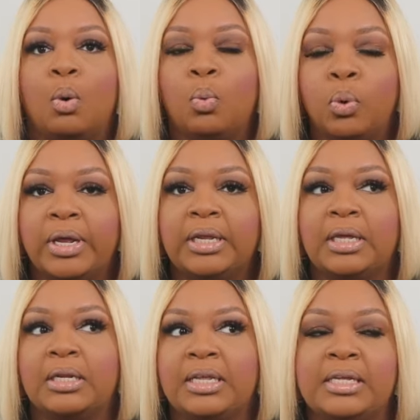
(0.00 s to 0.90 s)
what
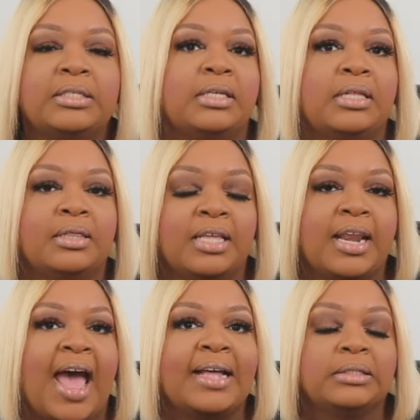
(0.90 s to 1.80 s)
is it
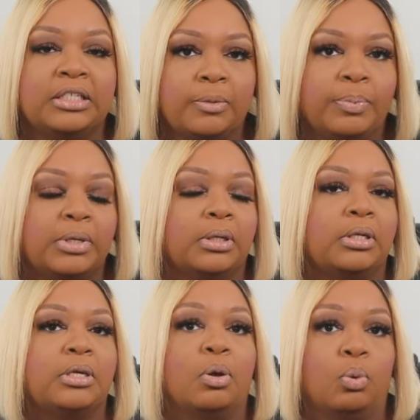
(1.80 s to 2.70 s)
that I
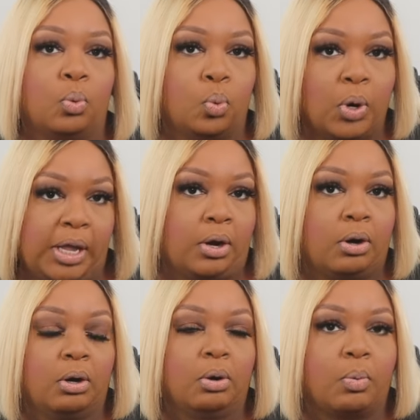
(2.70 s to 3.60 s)
typically wear,
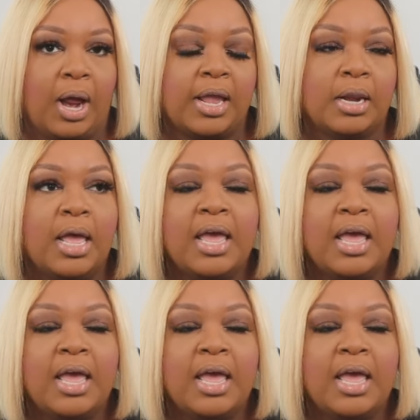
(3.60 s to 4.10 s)
right?